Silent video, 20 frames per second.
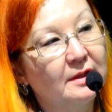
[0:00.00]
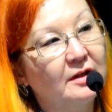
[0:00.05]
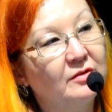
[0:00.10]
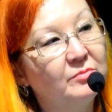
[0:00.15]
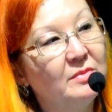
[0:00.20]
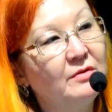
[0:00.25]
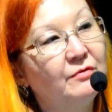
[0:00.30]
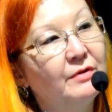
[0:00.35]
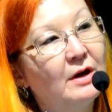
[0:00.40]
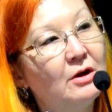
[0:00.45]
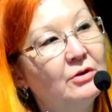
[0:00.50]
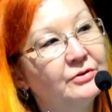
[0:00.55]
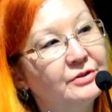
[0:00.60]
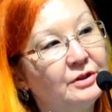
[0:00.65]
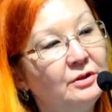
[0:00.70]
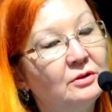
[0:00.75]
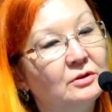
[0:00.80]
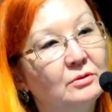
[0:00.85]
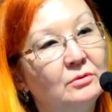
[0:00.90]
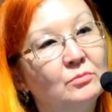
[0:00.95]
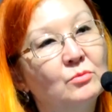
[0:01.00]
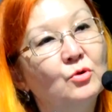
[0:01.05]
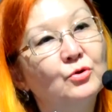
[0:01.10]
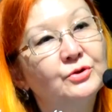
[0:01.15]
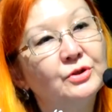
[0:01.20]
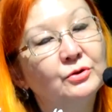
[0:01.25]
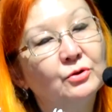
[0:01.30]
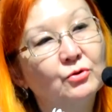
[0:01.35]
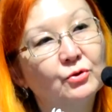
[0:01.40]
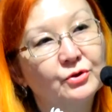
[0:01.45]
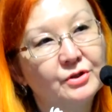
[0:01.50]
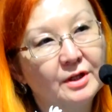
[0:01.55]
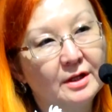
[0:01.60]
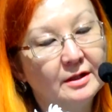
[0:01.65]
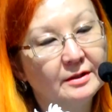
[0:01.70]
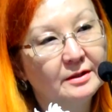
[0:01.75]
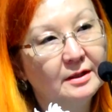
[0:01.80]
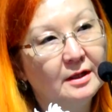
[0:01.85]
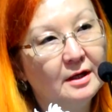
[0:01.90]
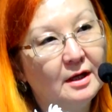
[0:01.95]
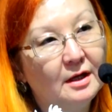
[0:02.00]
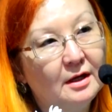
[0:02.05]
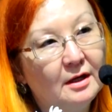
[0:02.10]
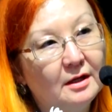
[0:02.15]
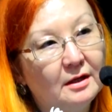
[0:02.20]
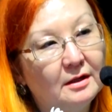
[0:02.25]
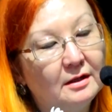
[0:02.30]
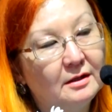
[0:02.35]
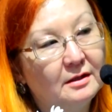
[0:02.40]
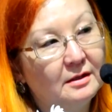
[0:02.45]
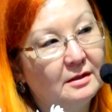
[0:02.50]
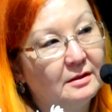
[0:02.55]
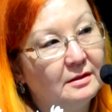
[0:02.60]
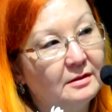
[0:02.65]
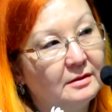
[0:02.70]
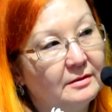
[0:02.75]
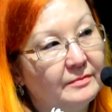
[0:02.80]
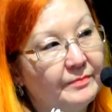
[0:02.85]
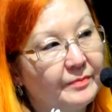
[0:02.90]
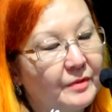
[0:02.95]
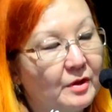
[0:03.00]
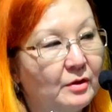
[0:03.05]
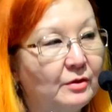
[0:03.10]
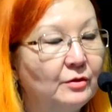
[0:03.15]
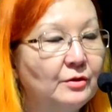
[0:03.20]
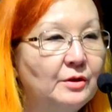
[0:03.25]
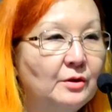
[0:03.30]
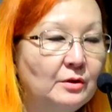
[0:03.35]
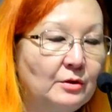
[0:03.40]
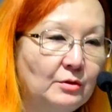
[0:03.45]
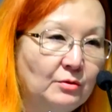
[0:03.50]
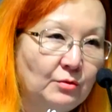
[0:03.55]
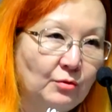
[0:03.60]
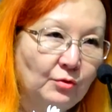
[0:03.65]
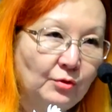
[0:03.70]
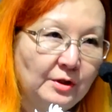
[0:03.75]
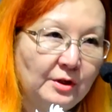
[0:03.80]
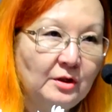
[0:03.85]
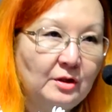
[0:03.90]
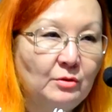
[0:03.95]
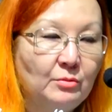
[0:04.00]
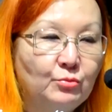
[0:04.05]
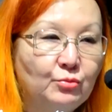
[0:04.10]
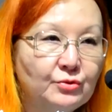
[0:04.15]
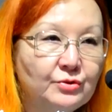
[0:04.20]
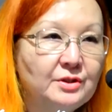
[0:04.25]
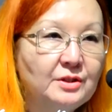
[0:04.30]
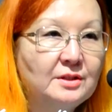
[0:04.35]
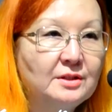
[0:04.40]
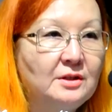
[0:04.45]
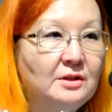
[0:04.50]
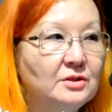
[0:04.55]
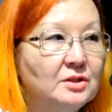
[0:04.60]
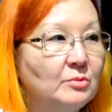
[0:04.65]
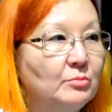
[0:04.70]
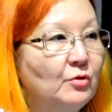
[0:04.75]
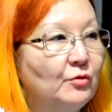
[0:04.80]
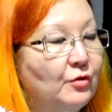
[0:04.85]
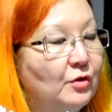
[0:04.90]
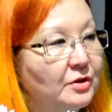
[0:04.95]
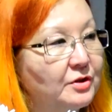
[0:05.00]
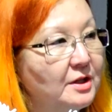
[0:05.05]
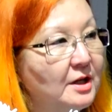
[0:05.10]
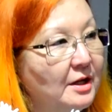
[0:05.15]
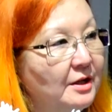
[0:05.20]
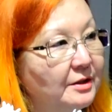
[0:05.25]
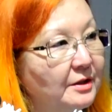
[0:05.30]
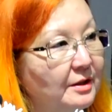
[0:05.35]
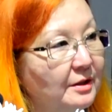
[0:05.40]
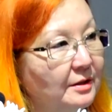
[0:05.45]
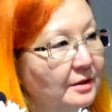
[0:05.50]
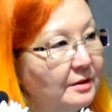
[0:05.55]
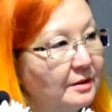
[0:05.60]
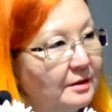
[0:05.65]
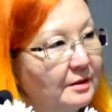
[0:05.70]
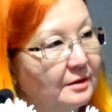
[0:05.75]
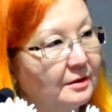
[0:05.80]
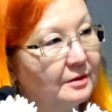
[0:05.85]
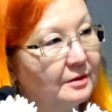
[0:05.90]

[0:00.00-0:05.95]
had been found in modern Khotan, the early Buddhist kingdom of Khotan in